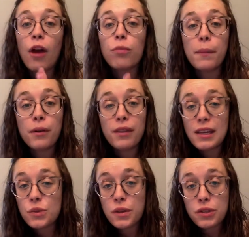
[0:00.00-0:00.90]
Remember,
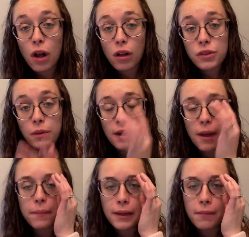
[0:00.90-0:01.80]
these ones are also
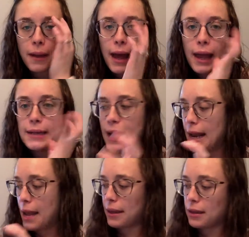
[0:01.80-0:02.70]
accompanied by
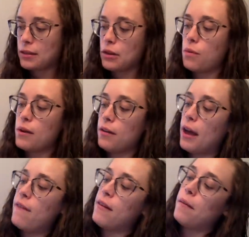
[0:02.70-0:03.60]
dynamics. So we
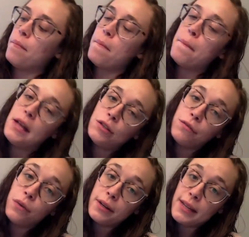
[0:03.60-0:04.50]
have mezzo
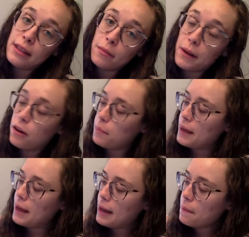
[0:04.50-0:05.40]
forte at the very
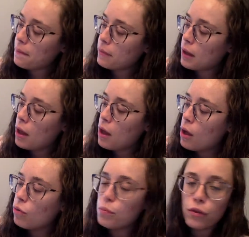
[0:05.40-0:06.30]
beginning.
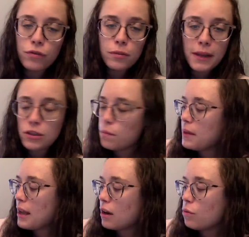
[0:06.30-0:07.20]
We move to mezzo
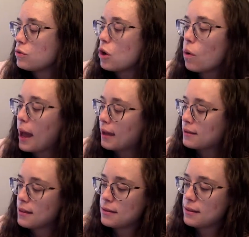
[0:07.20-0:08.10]
piano, no
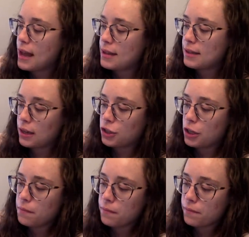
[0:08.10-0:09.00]
accents in that
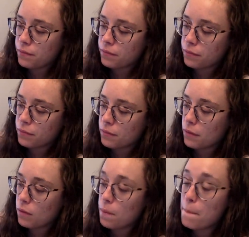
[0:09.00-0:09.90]
section.
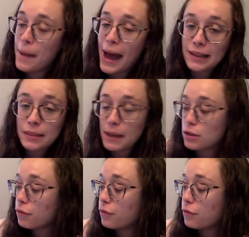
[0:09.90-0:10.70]
Back to mezzo